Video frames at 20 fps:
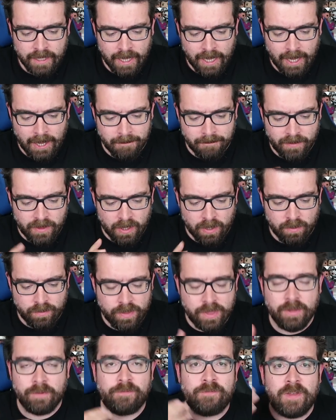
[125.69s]

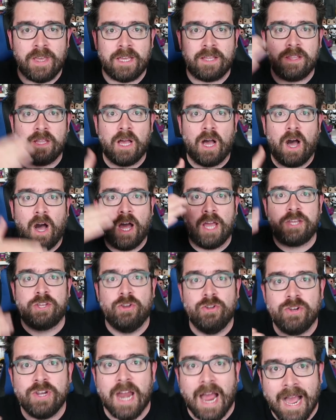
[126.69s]
The thing that I
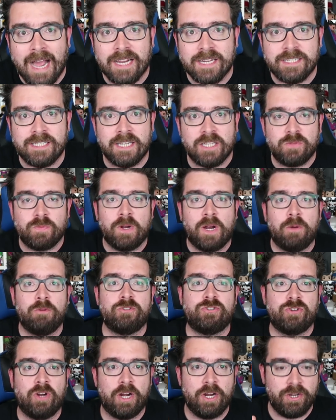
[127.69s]
couldn't access when I
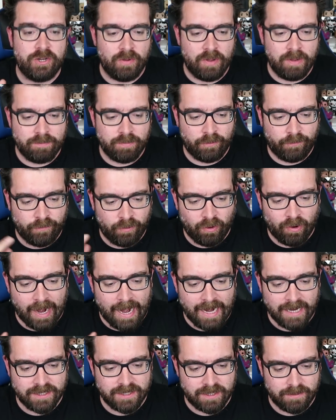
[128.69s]
was trying to do it before
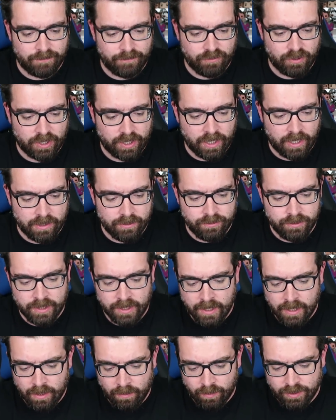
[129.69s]
I asked them for a code
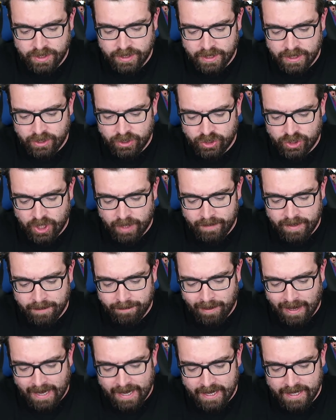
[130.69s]
was it didn't show me the
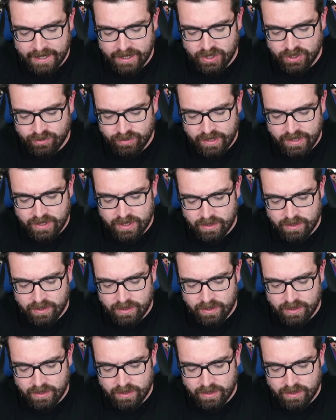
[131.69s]
player history.